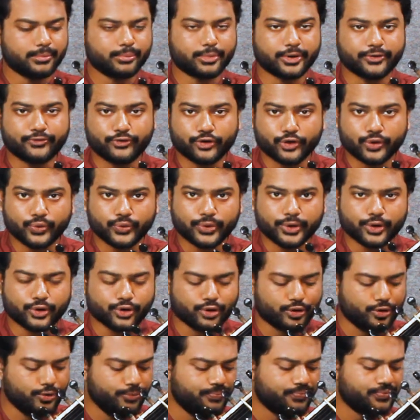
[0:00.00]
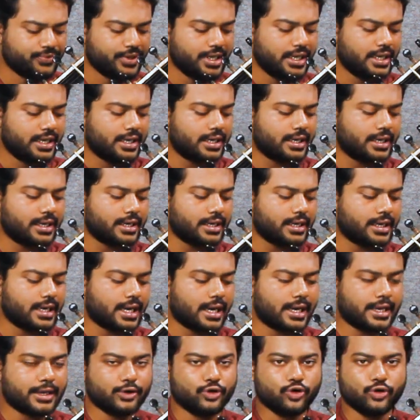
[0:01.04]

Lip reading: Before we go, I